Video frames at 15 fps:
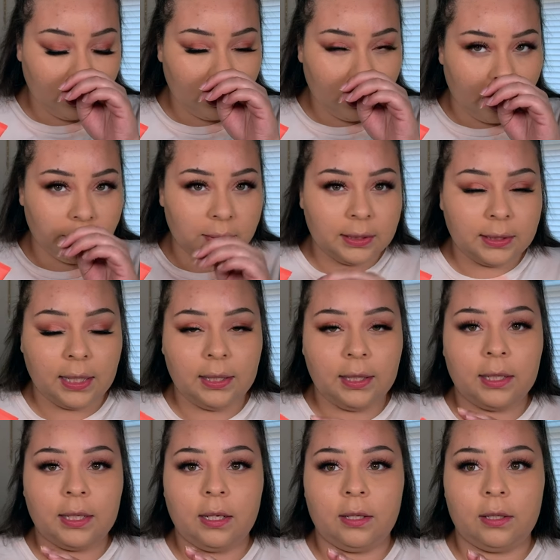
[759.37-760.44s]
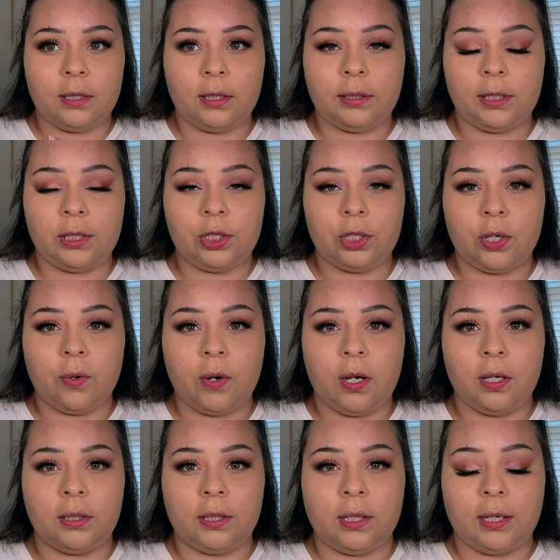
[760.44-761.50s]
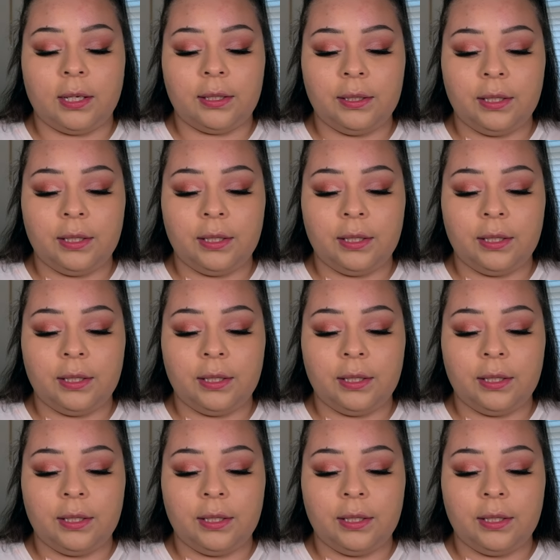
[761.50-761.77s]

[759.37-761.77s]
I would say the color that they show online